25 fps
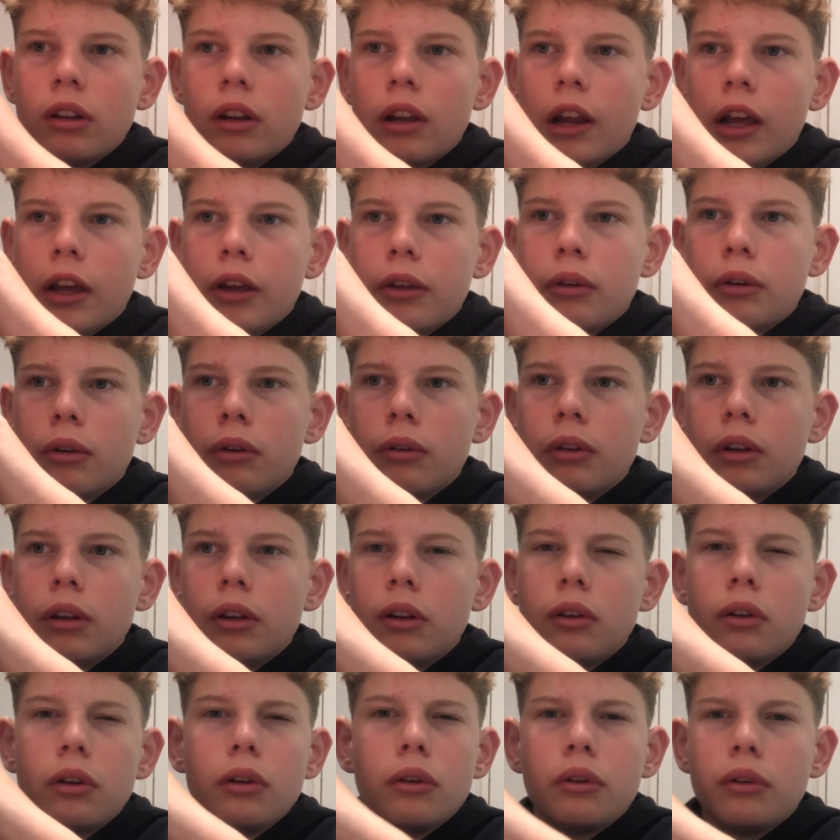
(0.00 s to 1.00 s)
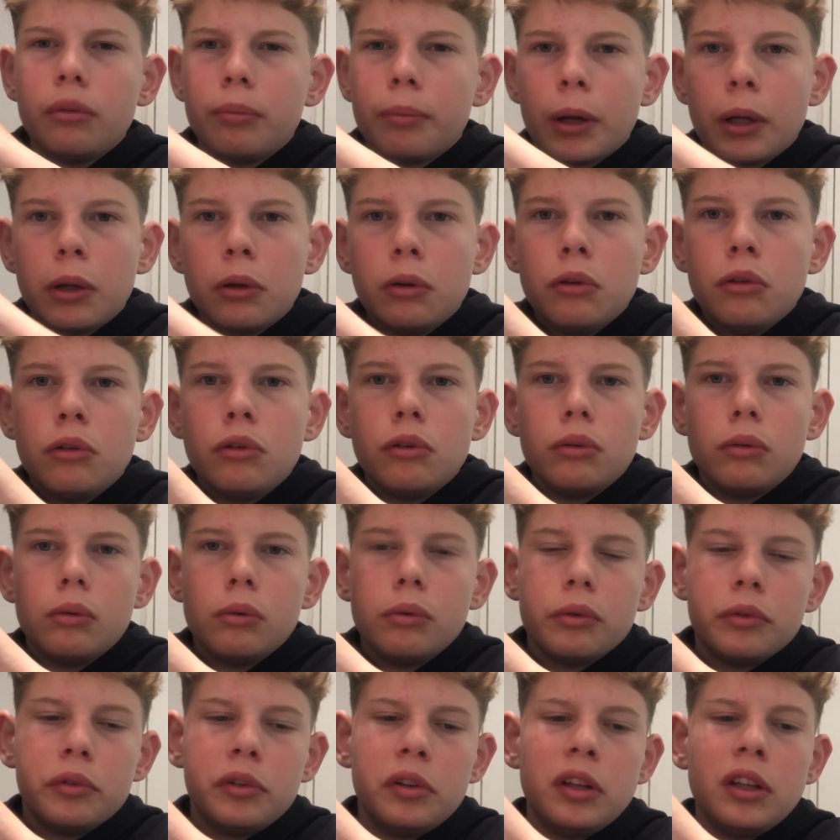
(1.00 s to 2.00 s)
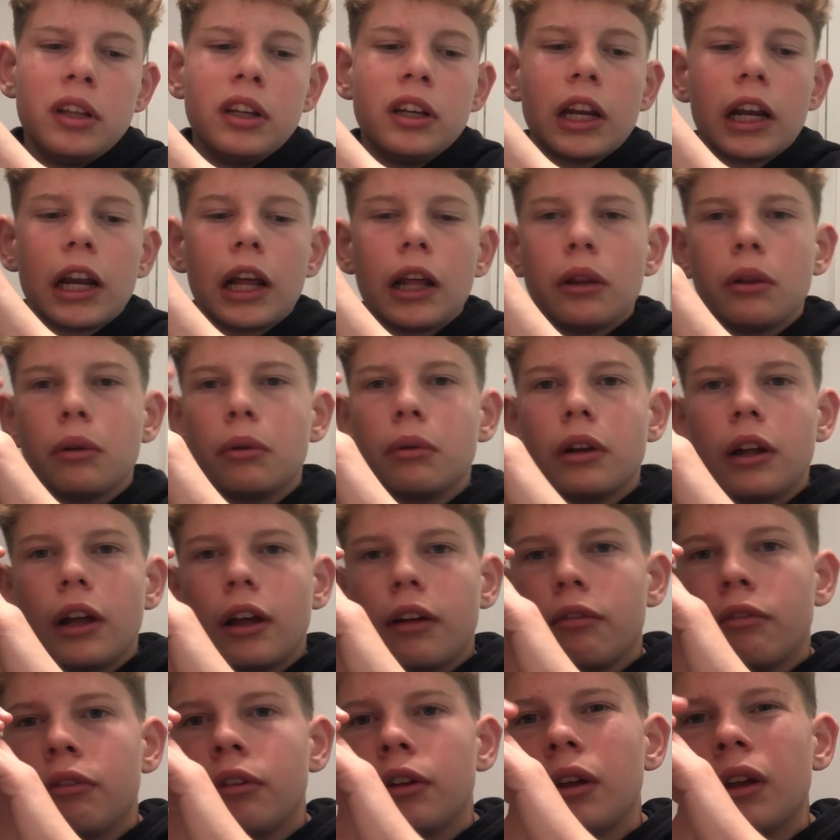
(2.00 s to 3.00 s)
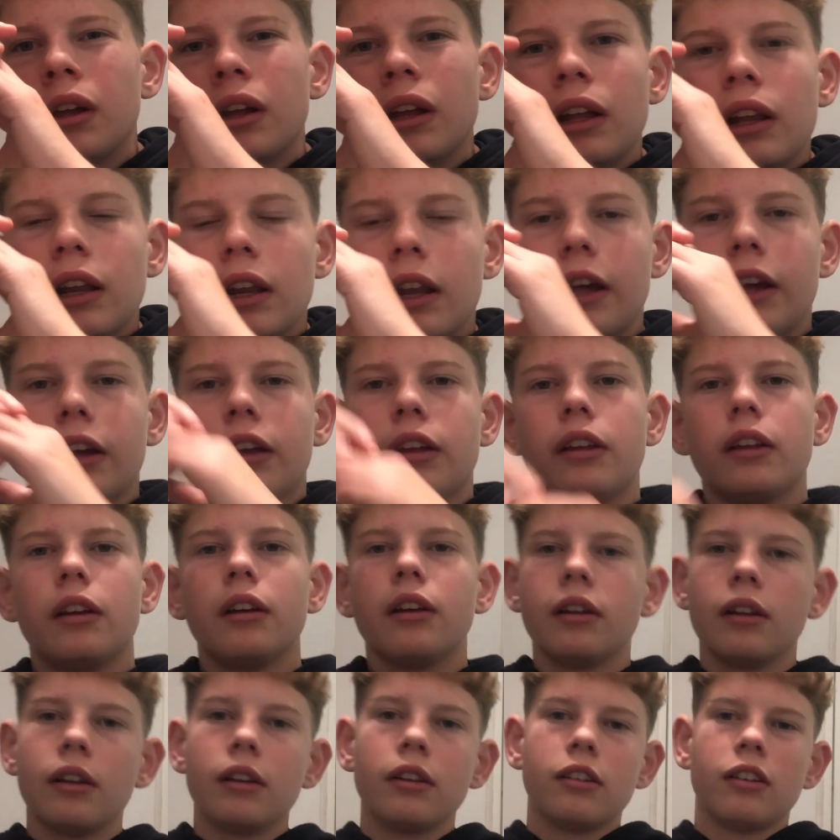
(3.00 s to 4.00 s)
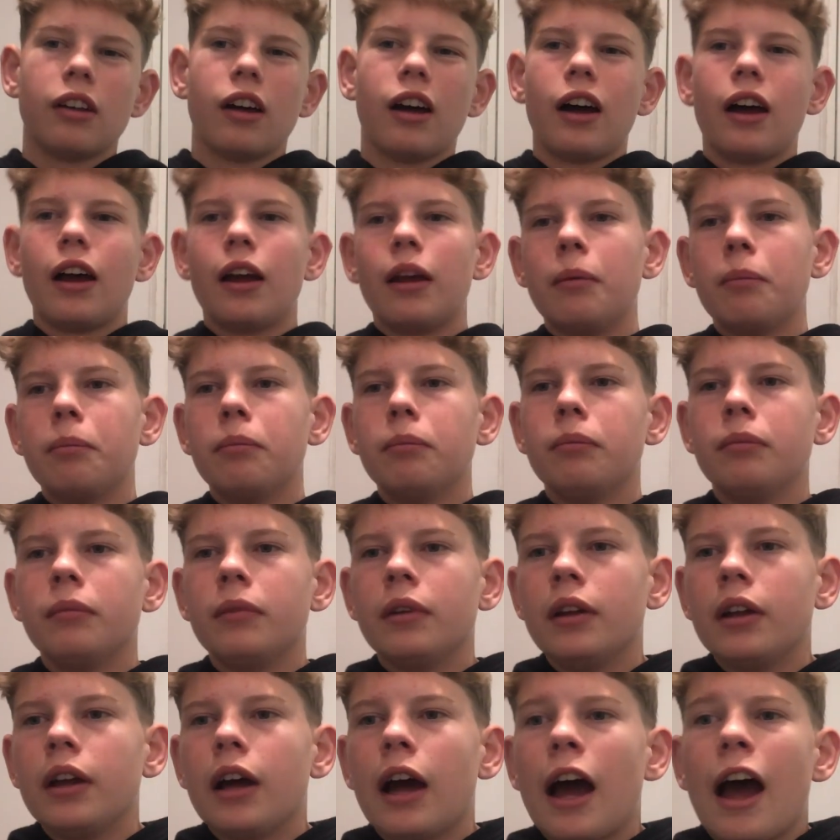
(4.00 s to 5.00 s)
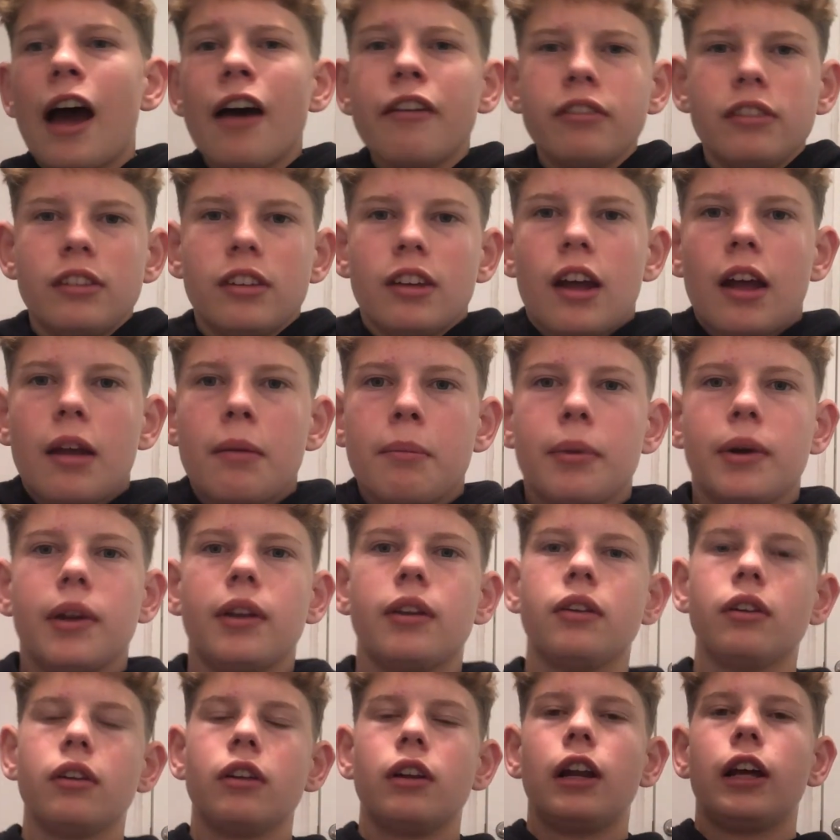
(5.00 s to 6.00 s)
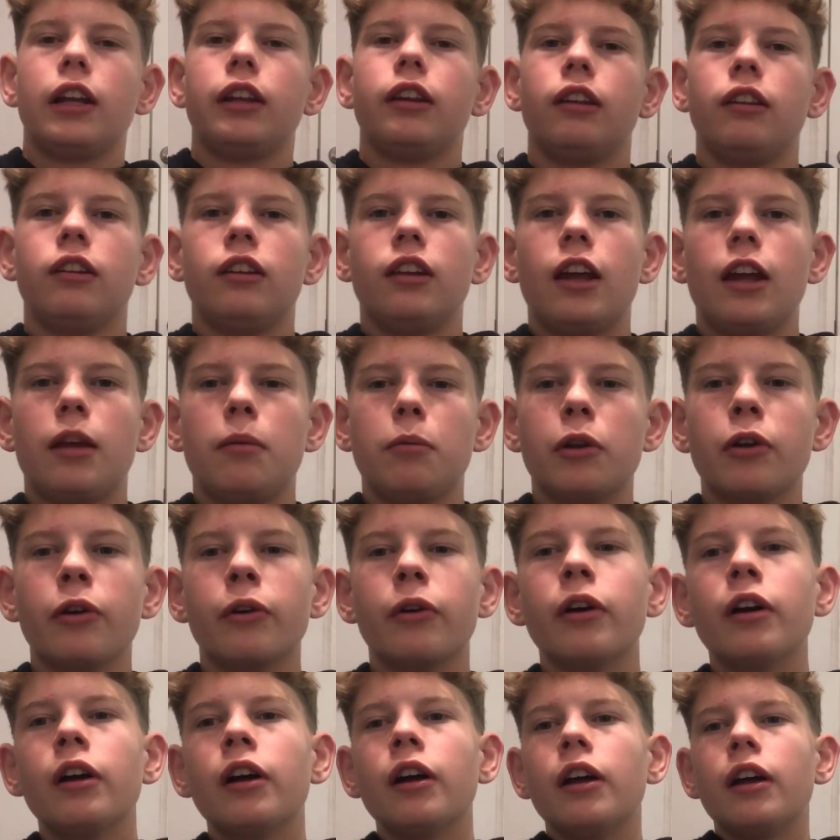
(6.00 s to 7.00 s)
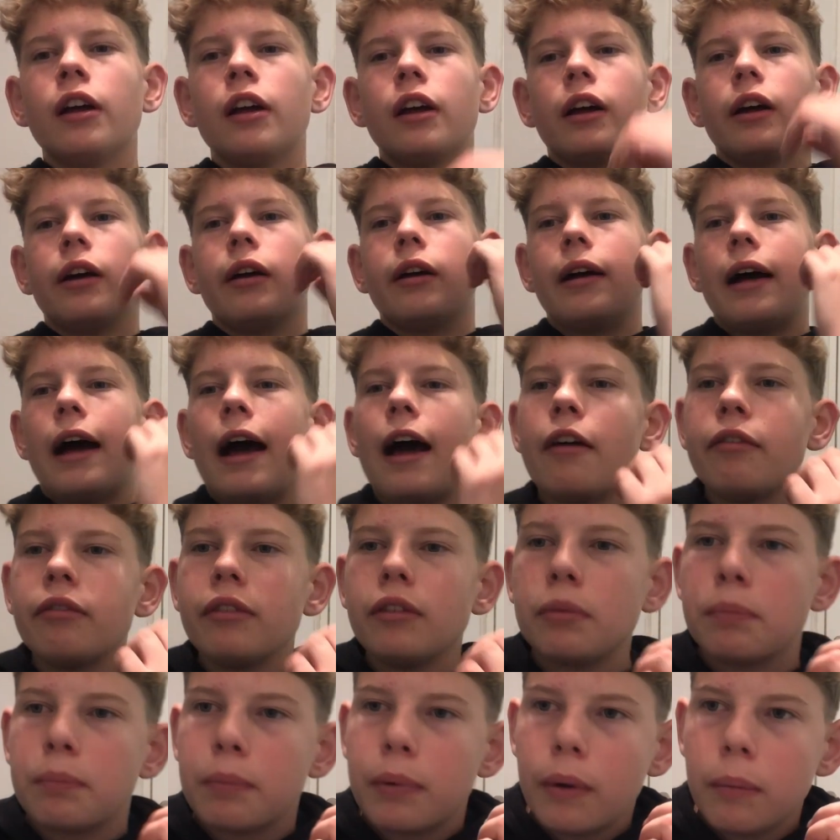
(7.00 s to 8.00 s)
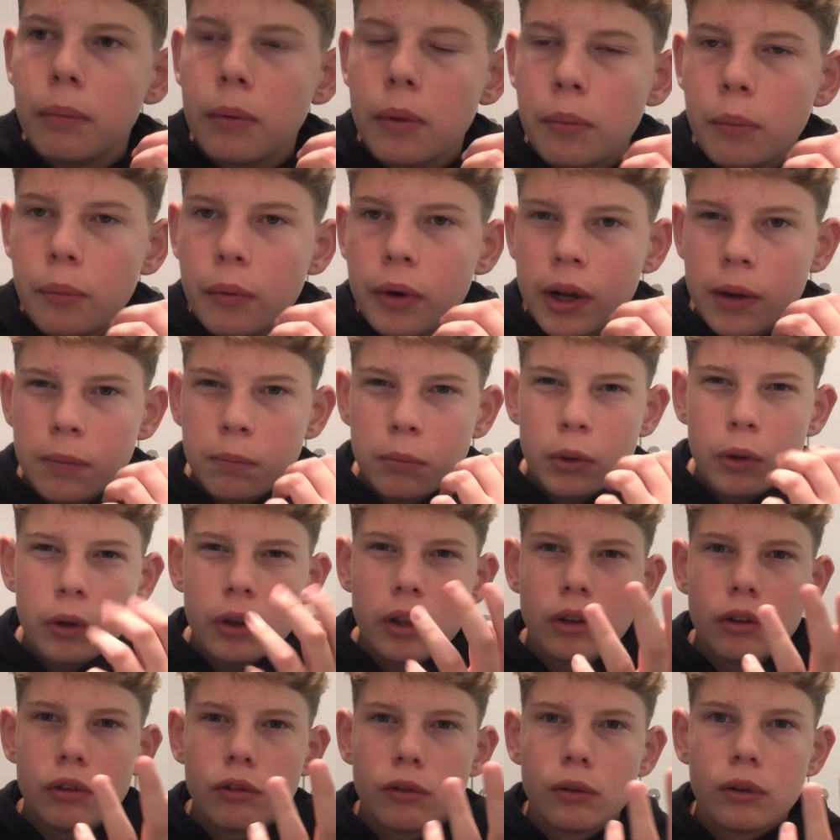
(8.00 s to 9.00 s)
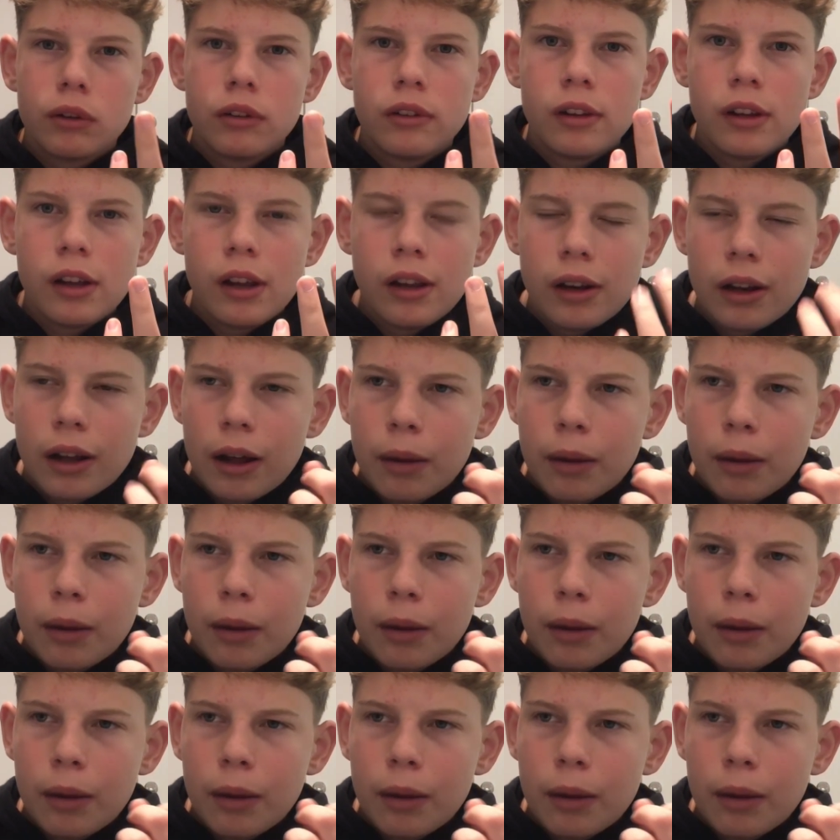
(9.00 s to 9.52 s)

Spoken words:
It's not my usual routine, and I don't have time. I have time, but it's not the same. I have this problem when I'm not into routine.